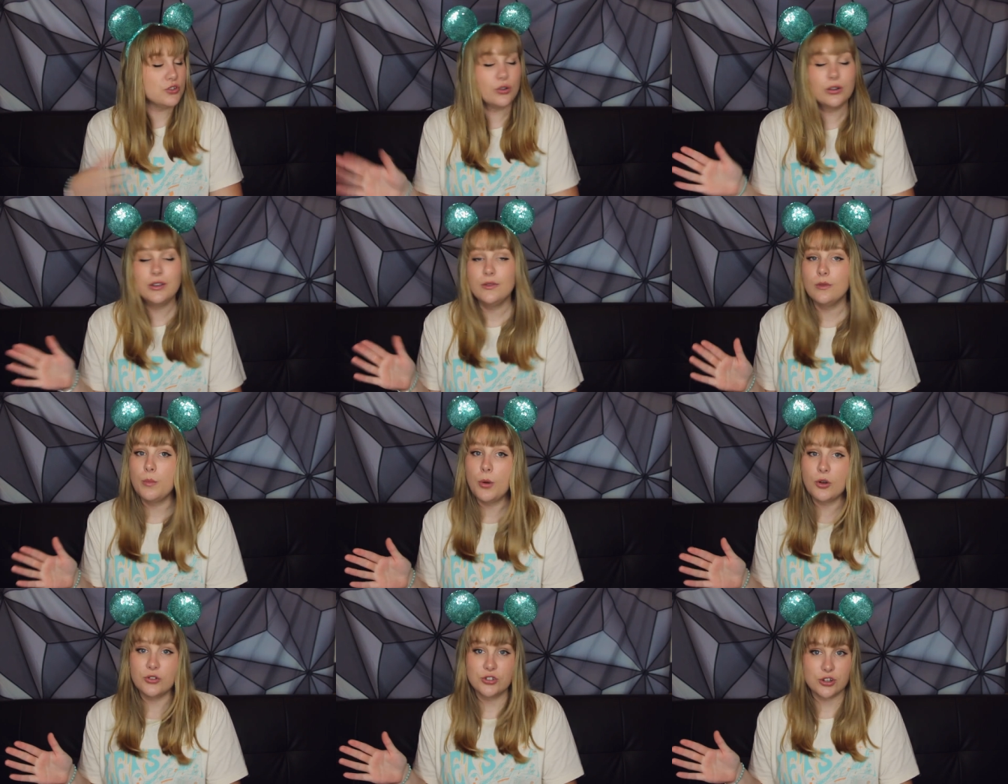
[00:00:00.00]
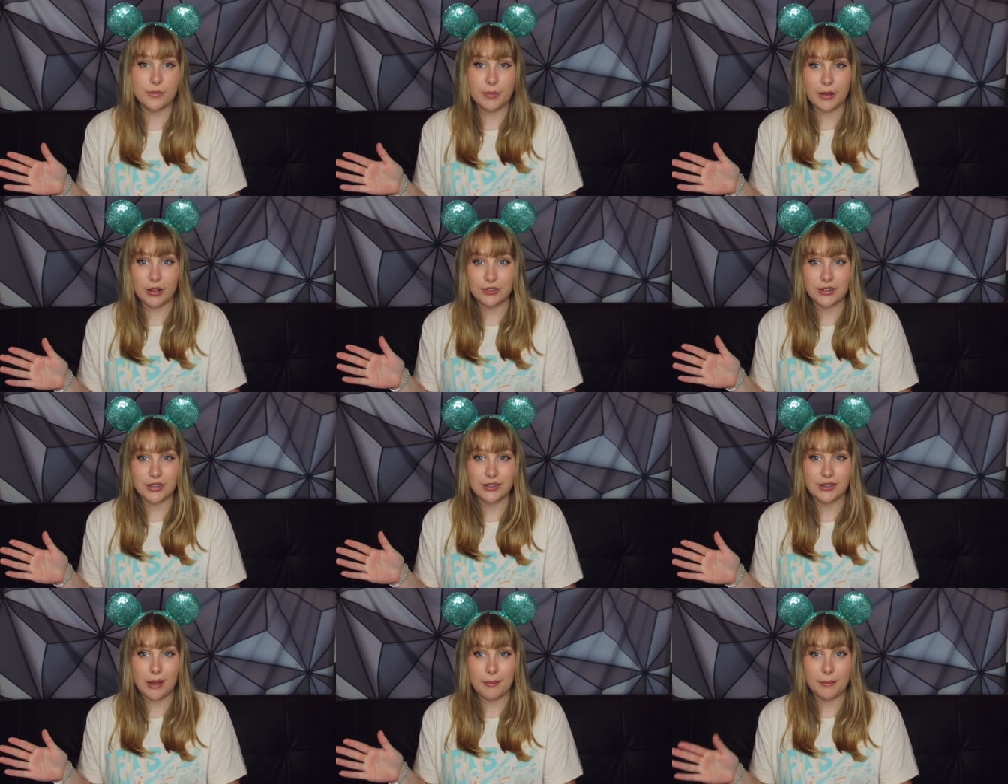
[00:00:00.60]
Don't even post your
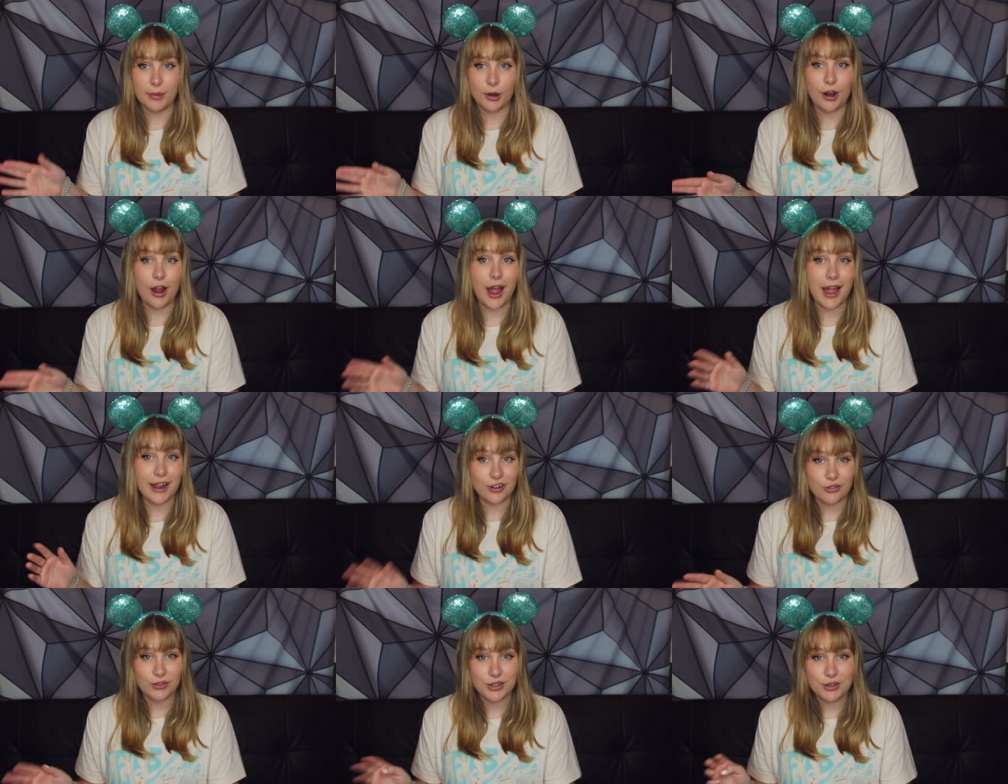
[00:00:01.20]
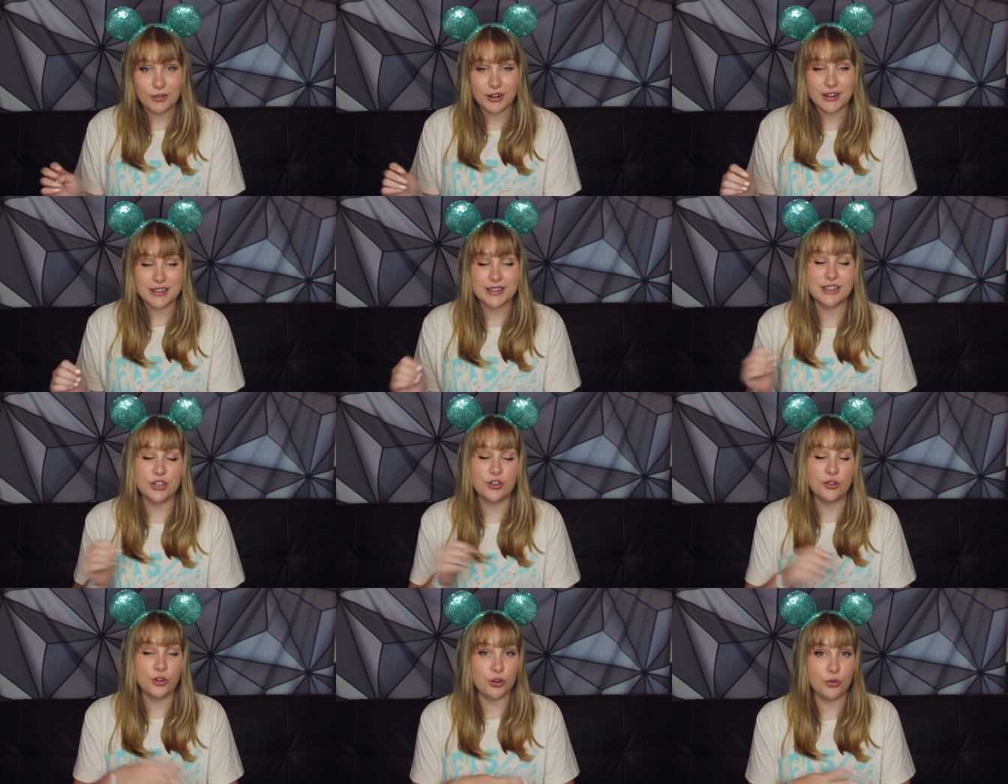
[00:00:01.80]
building number. I know you want to
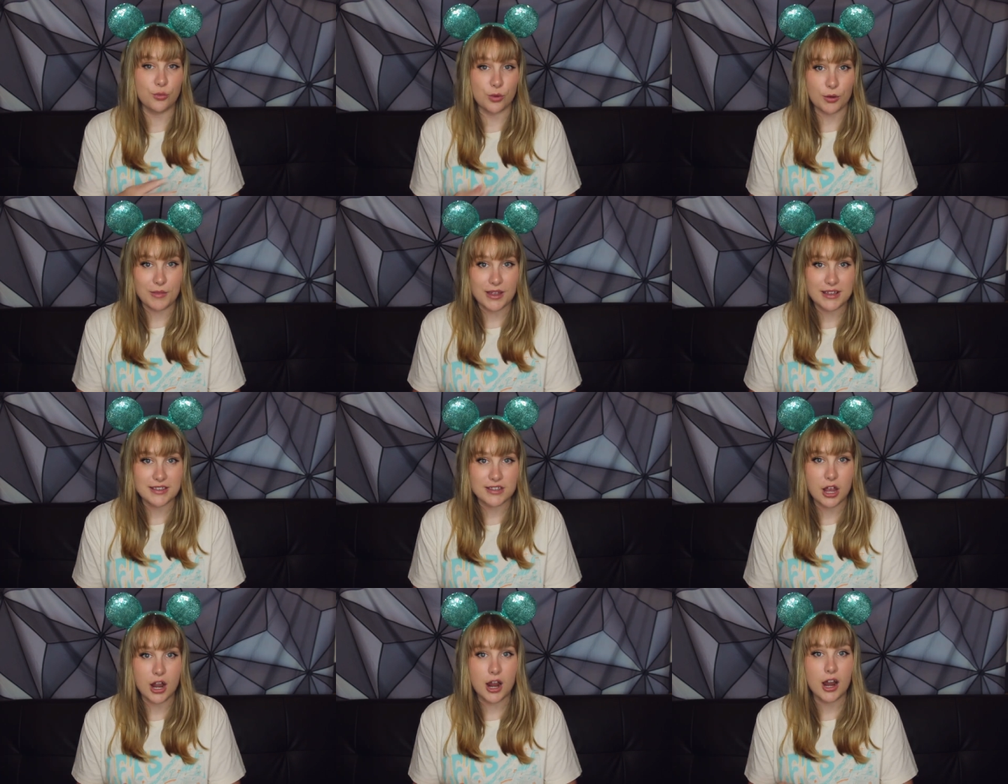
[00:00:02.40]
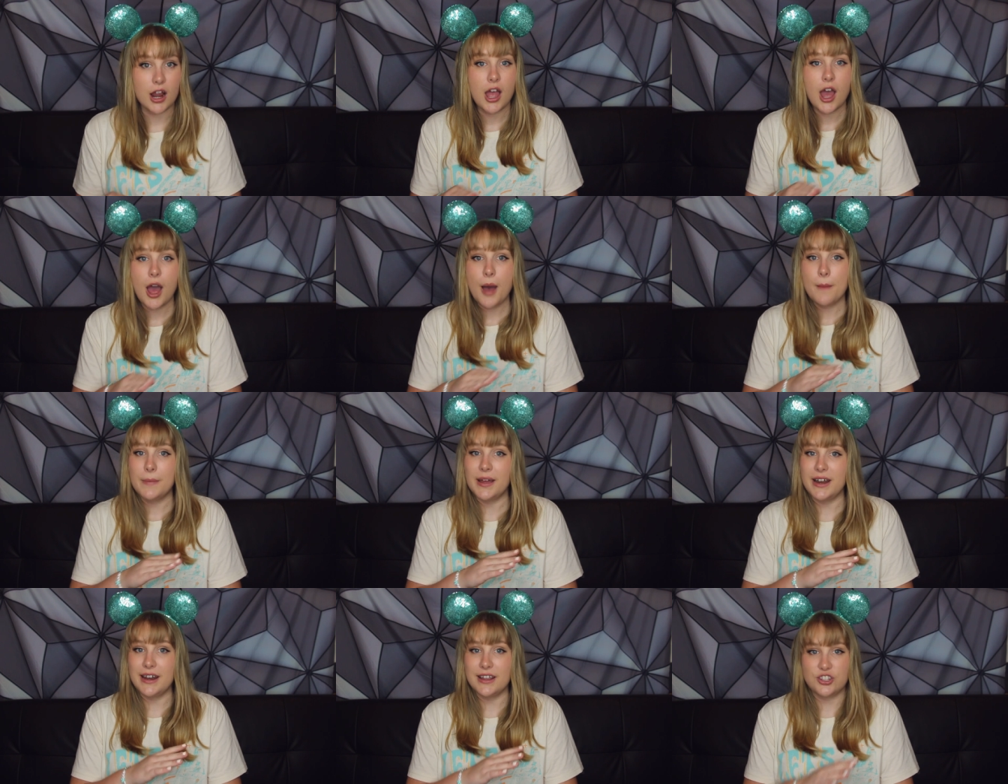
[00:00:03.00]
see who your roommates are,
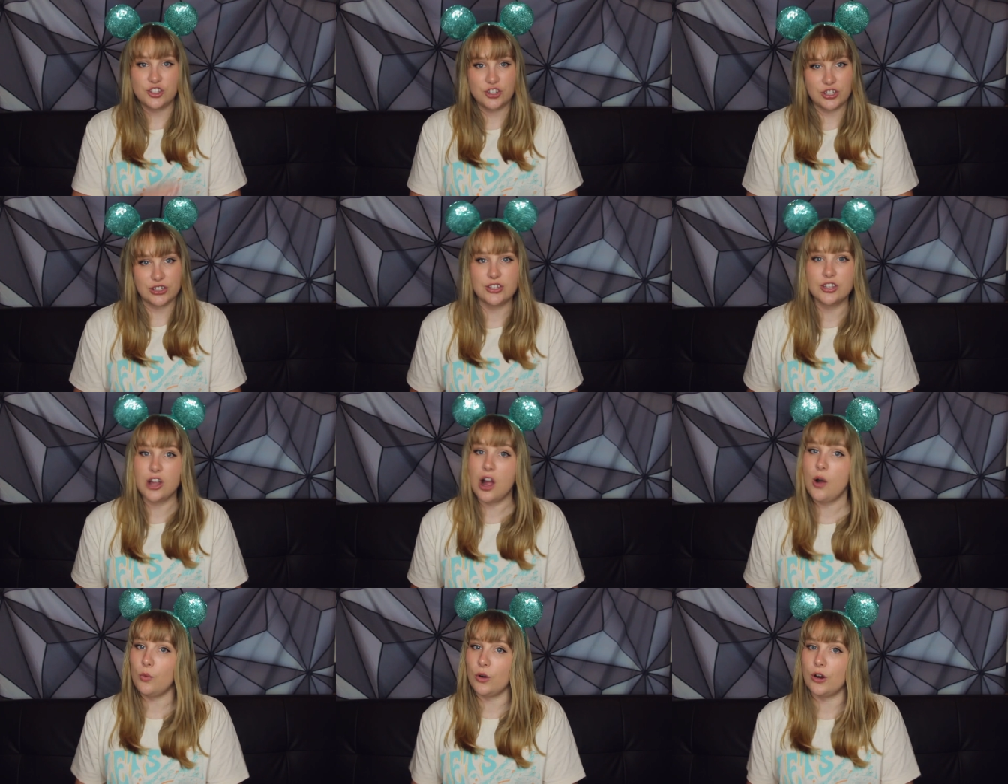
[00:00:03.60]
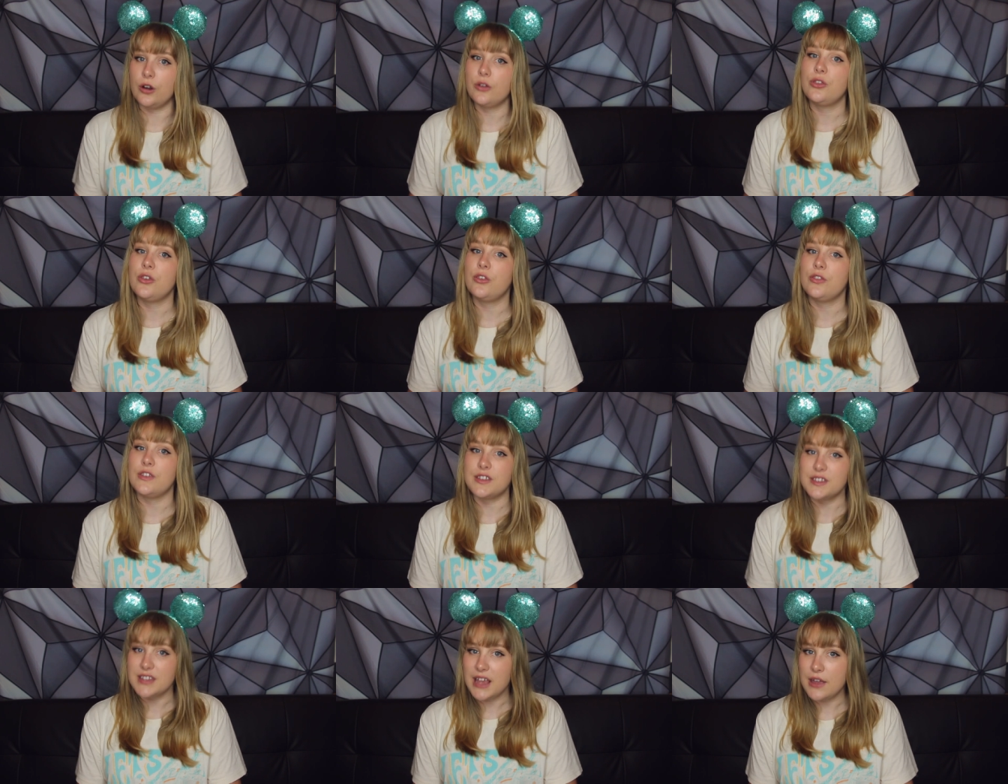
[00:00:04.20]
but it's just not worth
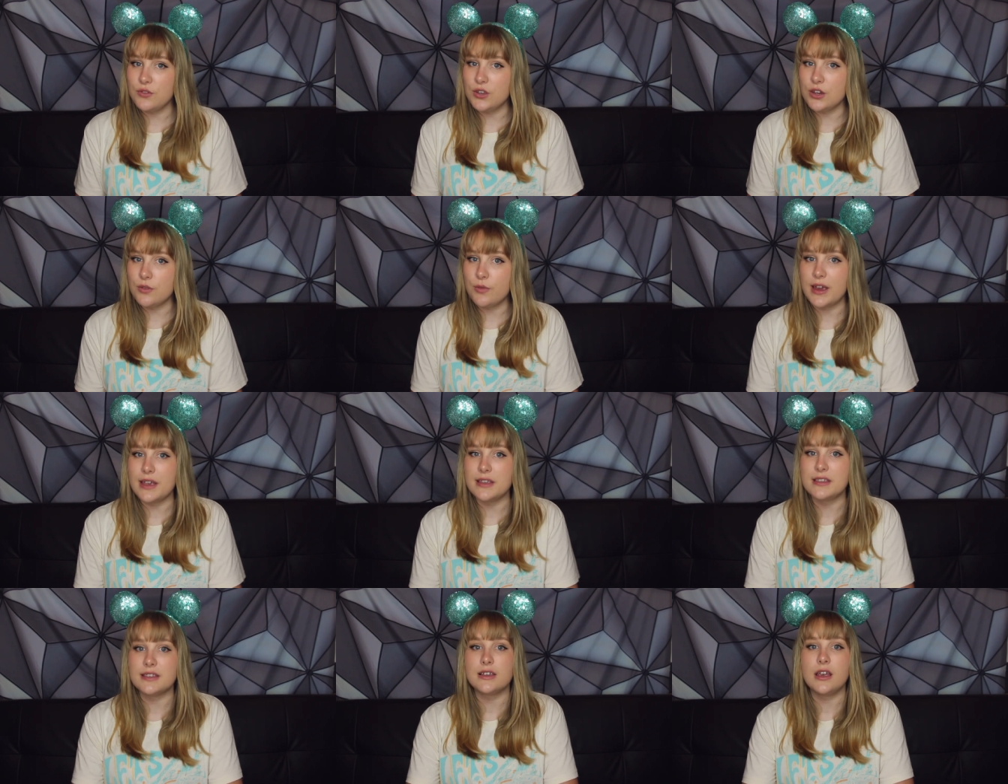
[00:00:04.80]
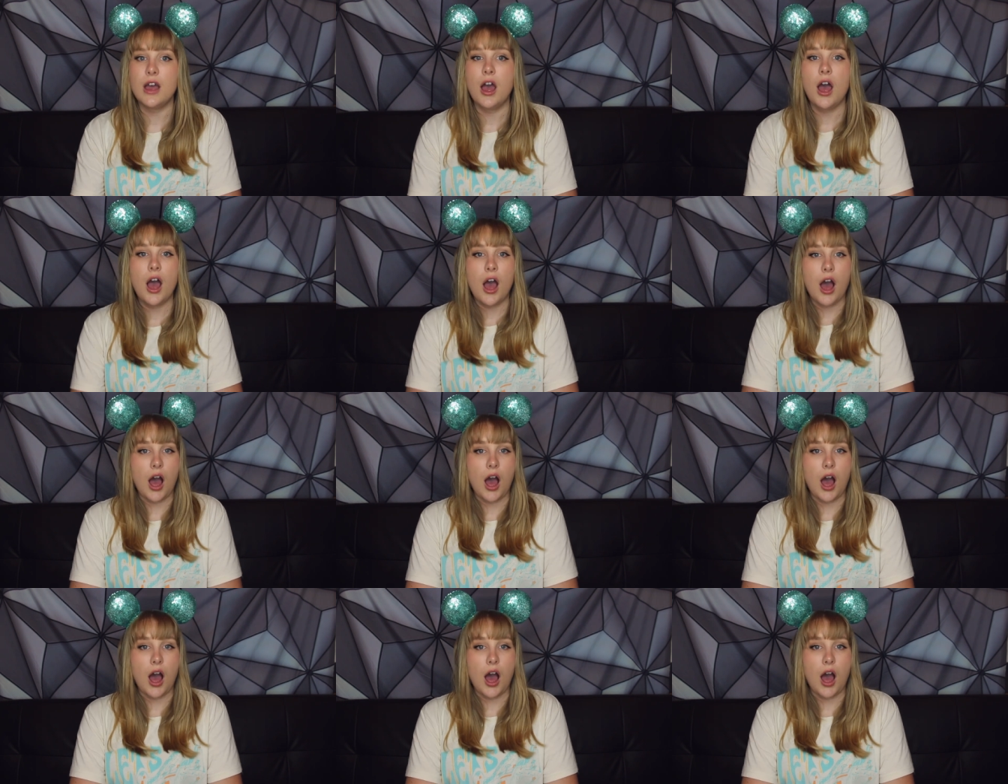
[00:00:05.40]
the safety risk.